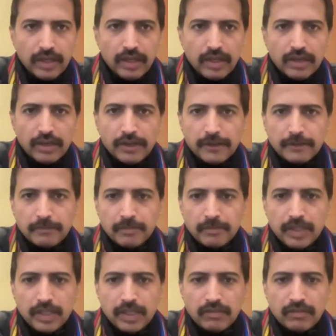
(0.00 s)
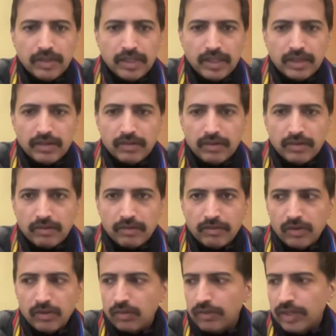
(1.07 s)
And we can,
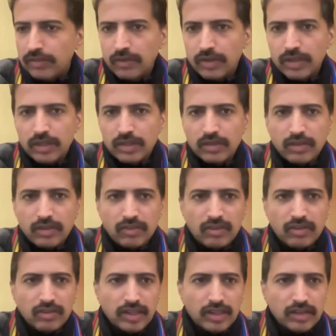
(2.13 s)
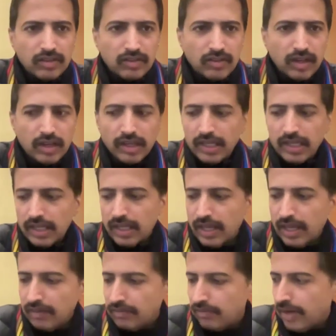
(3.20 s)
wait for another 60 seconds. I can
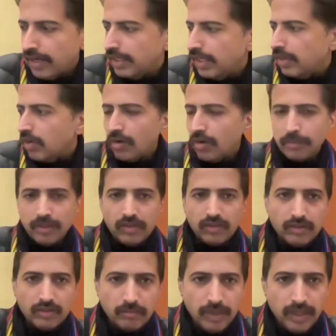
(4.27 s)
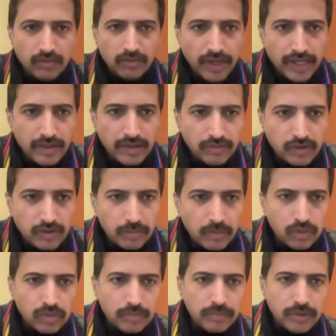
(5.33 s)
have final comments in meanwhile from
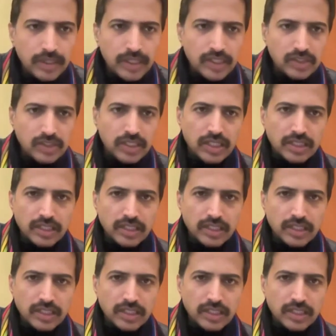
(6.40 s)
both Mangesh and